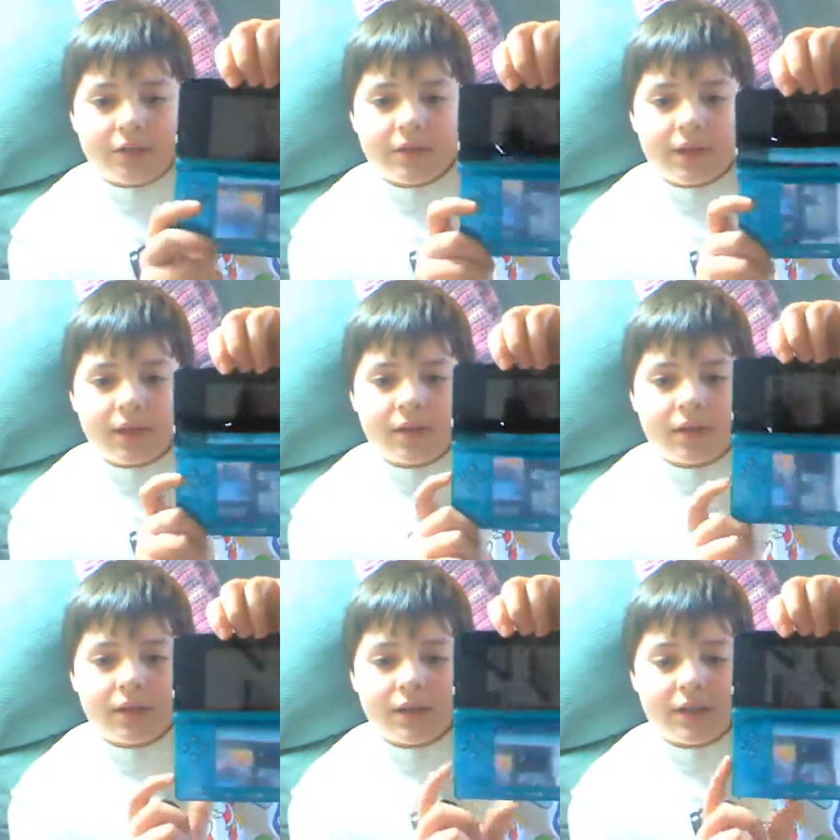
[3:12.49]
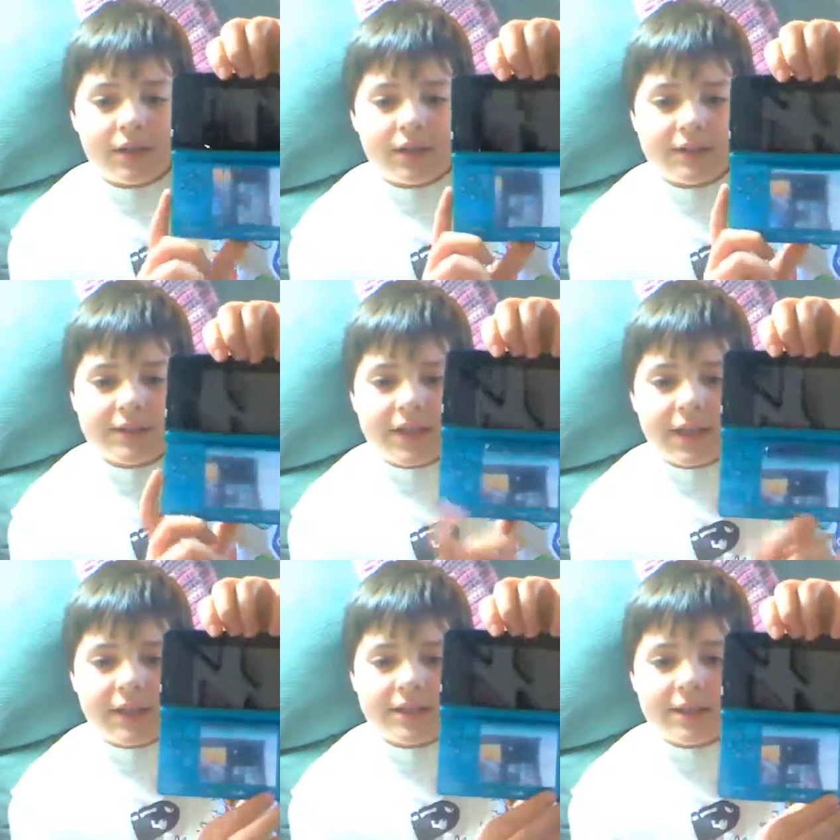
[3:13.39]
thing is
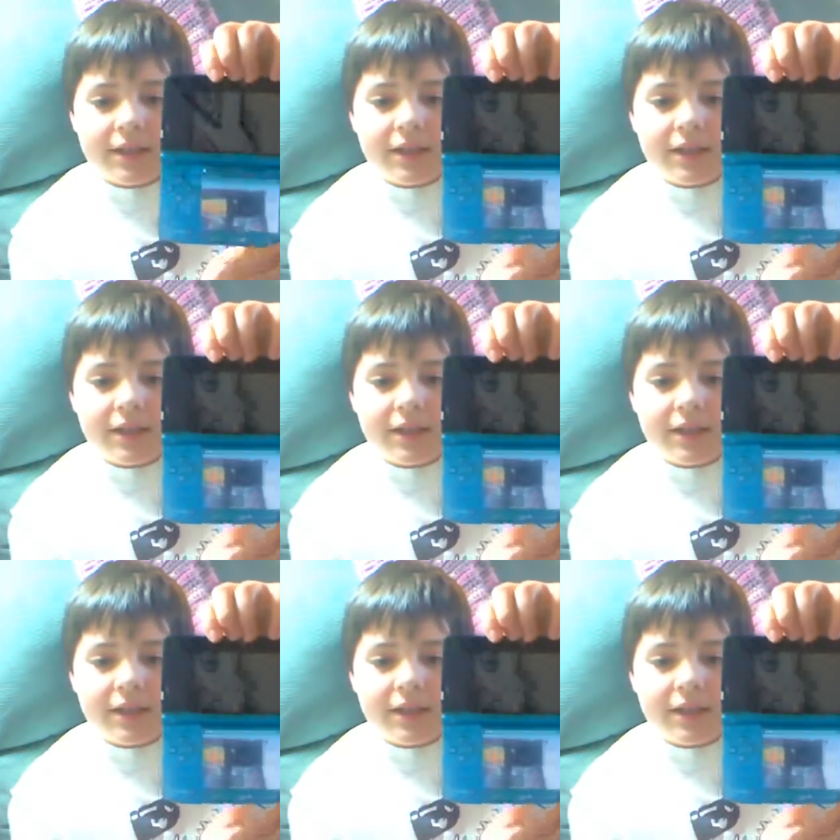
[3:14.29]
that